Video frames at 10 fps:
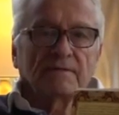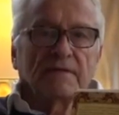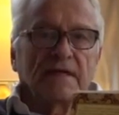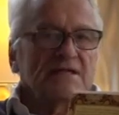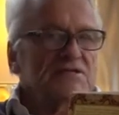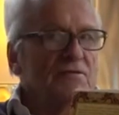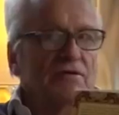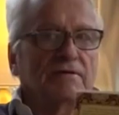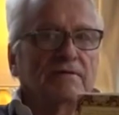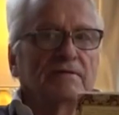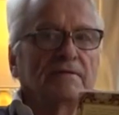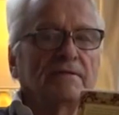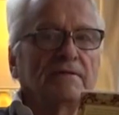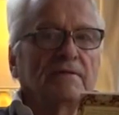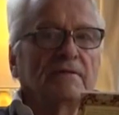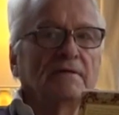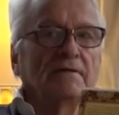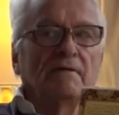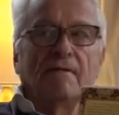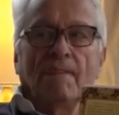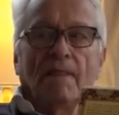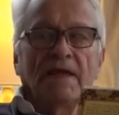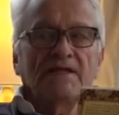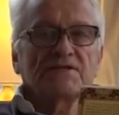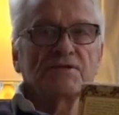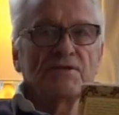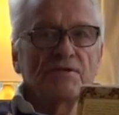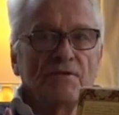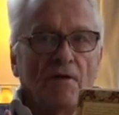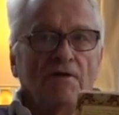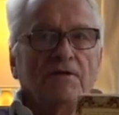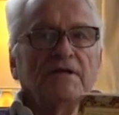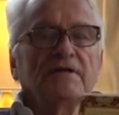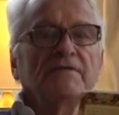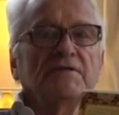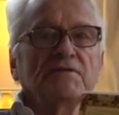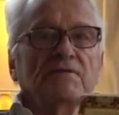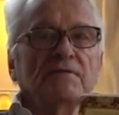And it's not. It's not individual.